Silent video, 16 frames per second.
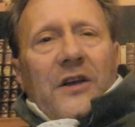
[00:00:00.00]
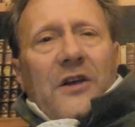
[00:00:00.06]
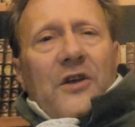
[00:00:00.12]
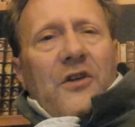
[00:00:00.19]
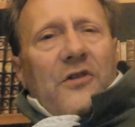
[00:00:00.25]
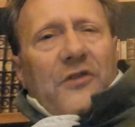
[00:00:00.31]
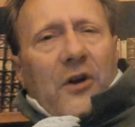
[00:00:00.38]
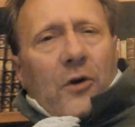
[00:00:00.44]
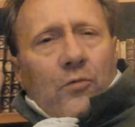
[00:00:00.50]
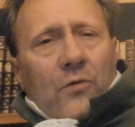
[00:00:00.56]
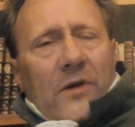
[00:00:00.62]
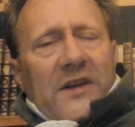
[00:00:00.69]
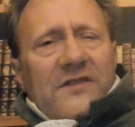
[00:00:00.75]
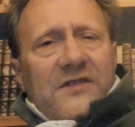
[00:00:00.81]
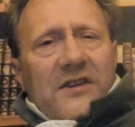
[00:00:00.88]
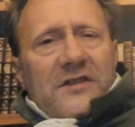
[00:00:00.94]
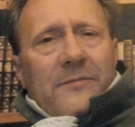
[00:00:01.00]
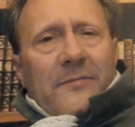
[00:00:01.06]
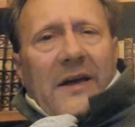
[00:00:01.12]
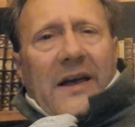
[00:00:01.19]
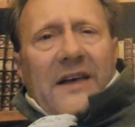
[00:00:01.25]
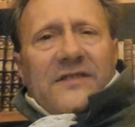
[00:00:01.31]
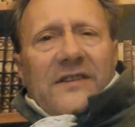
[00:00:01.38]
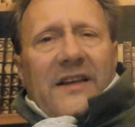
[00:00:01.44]
their racism
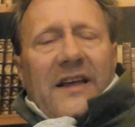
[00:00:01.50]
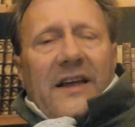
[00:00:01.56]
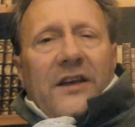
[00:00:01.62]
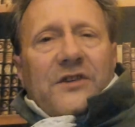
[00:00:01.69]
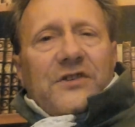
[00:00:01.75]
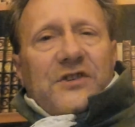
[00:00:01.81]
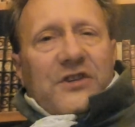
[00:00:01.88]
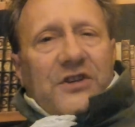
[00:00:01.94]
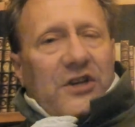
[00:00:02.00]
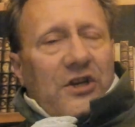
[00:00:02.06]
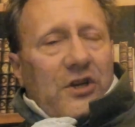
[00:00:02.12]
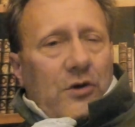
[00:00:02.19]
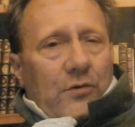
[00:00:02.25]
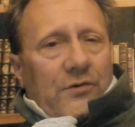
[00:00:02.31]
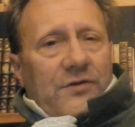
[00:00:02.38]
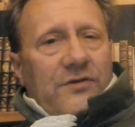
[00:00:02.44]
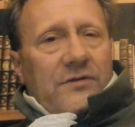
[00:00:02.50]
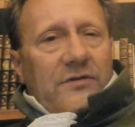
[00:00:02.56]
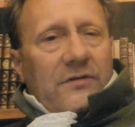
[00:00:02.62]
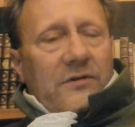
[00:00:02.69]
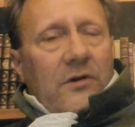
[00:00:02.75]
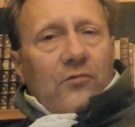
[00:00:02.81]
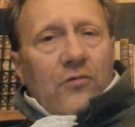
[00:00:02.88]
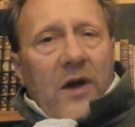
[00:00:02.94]
as an excuse,
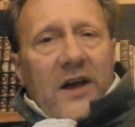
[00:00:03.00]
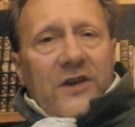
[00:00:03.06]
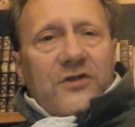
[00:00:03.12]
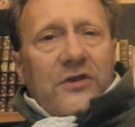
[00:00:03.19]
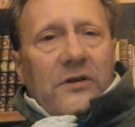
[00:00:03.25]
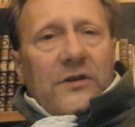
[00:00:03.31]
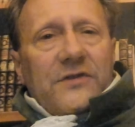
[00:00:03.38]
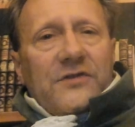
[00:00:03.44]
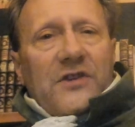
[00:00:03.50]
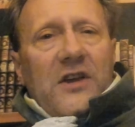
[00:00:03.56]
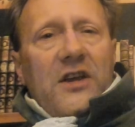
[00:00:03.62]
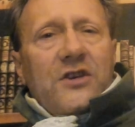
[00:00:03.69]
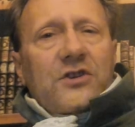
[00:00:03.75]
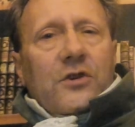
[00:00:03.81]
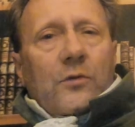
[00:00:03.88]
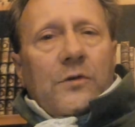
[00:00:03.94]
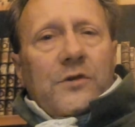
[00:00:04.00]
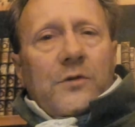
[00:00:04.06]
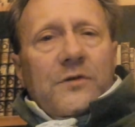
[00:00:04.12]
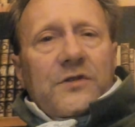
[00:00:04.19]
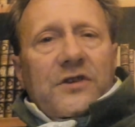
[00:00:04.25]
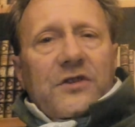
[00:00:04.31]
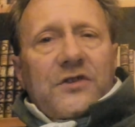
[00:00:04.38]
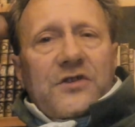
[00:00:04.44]
a rationalization which
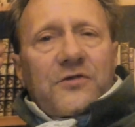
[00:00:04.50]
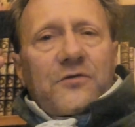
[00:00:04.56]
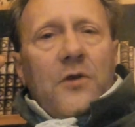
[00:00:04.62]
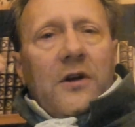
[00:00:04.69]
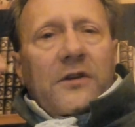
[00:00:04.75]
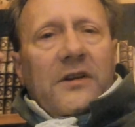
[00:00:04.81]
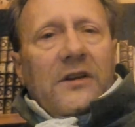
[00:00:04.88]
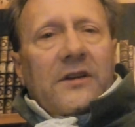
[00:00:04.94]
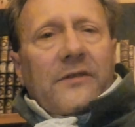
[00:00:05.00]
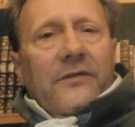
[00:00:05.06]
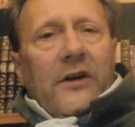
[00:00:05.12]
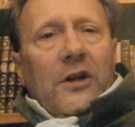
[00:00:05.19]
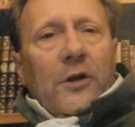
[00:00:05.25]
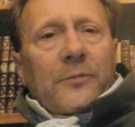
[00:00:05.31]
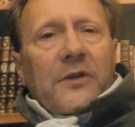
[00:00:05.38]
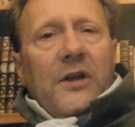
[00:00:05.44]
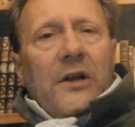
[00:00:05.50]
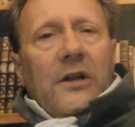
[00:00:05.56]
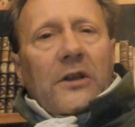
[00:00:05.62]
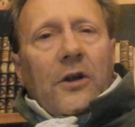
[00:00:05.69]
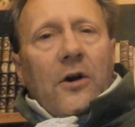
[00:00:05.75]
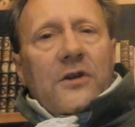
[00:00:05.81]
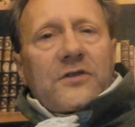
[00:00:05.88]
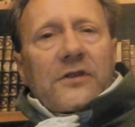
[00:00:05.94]
was constructed and developed
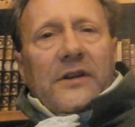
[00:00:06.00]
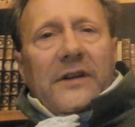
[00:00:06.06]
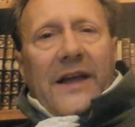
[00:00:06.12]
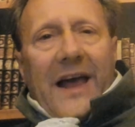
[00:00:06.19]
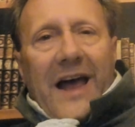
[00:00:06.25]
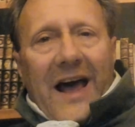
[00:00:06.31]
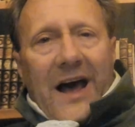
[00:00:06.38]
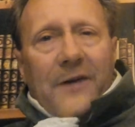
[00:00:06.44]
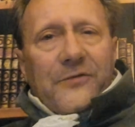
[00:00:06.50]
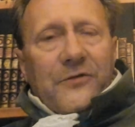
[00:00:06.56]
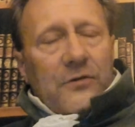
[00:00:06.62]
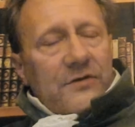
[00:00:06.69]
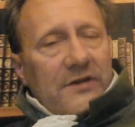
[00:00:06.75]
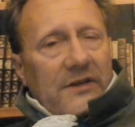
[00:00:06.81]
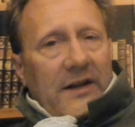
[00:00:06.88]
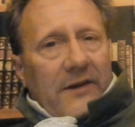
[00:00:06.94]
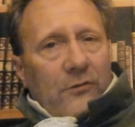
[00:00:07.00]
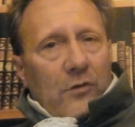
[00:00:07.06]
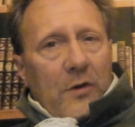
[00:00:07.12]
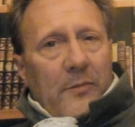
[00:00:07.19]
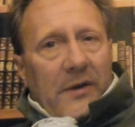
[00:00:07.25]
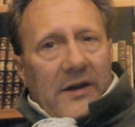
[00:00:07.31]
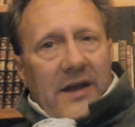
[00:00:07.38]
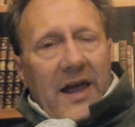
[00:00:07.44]
largely after slavery
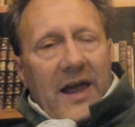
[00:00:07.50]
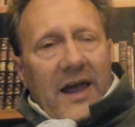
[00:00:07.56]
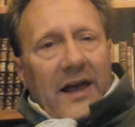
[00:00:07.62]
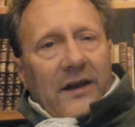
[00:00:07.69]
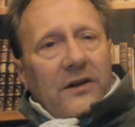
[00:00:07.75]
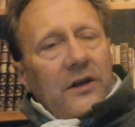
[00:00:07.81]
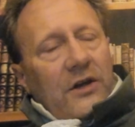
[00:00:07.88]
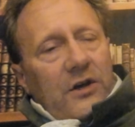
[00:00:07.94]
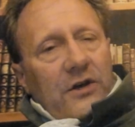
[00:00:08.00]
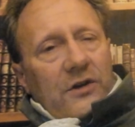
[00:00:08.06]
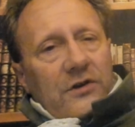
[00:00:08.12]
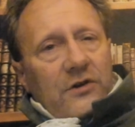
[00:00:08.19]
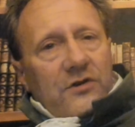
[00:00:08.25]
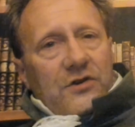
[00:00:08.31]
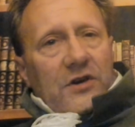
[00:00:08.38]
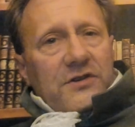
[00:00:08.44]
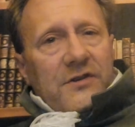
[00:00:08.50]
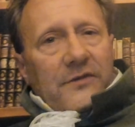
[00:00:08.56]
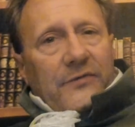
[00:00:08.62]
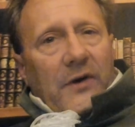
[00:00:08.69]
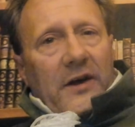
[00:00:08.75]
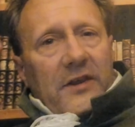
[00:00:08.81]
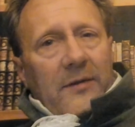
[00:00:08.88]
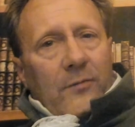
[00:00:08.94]
began to
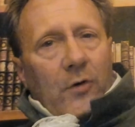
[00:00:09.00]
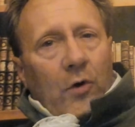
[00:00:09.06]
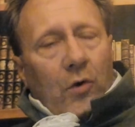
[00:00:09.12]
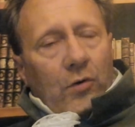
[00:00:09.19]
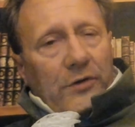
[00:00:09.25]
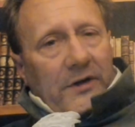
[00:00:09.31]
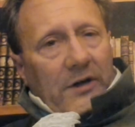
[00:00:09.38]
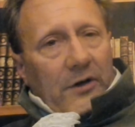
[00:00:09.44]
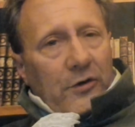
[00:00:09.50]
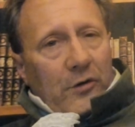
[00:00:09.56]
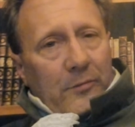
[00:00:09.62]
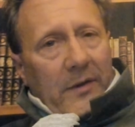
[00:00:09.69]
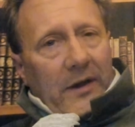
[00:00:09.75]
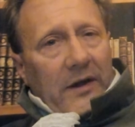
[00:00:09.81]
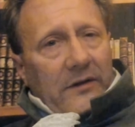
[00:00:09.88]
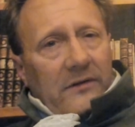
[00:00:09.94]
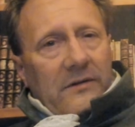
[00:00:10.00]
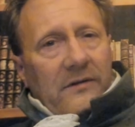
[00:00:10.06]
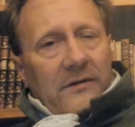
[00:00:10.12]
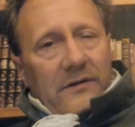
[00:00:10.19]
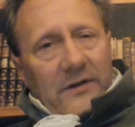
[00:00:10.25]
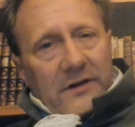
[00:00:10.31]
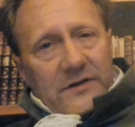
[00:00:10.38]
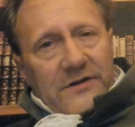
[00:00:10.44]
justify them holding other men
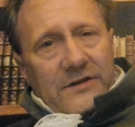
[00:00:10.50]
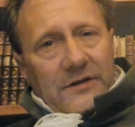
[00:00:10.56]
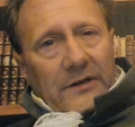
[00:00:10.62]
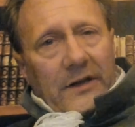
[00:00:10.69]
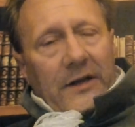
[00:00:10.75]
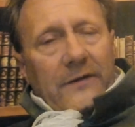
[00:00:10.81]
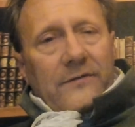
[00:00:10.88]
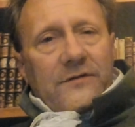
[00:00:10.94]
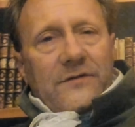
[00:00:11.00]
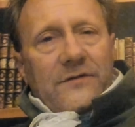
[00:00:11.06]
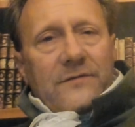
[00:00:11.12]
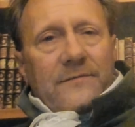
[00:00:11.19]
as slaves.